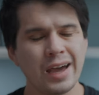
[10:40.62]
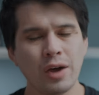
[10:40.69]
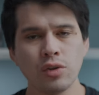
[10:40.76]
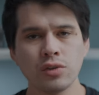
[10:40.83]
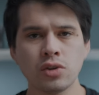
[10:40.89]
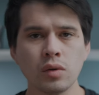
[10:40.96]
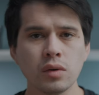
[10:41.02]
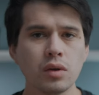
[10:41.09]
Now,
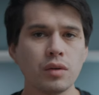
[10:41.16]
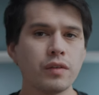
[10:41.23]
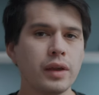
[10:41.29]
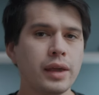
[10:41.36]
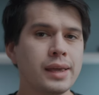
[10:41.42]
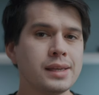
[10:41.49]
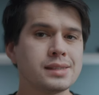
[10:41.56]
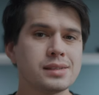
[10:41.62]
the tone curve
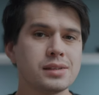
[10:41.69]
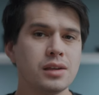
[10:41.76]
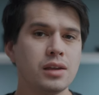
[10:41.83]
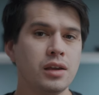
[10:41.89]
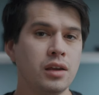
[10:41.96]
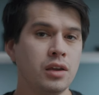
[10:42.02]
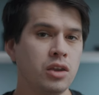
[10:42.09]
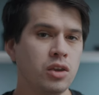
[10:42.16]
is
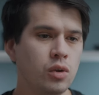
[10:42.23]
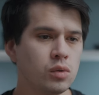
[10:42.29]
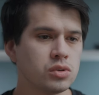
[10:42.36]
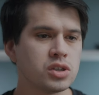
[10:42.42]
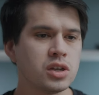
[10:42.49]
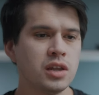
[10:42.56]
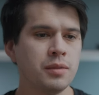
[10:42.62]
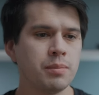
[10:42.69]
a
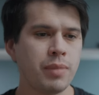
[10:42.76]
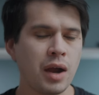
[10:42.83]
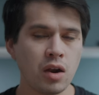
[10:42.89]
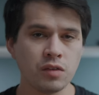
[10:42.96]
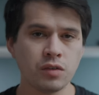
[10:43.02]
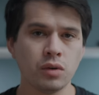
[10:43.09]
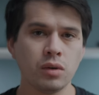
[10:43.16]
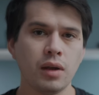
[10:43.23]
hugely
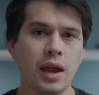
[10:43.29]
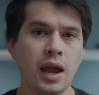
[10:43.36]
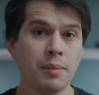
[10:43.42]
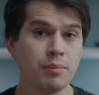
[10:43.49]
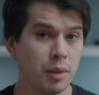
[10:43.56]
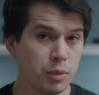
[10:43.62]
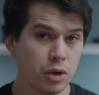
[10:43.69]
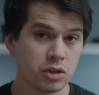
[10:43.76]
powerful and
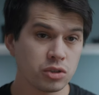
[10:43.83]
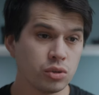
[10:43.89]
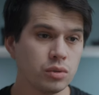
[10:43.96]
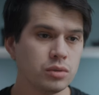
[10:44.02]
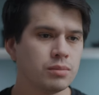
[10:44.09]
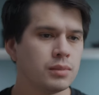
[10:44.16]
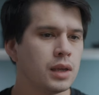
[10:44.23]
popular tool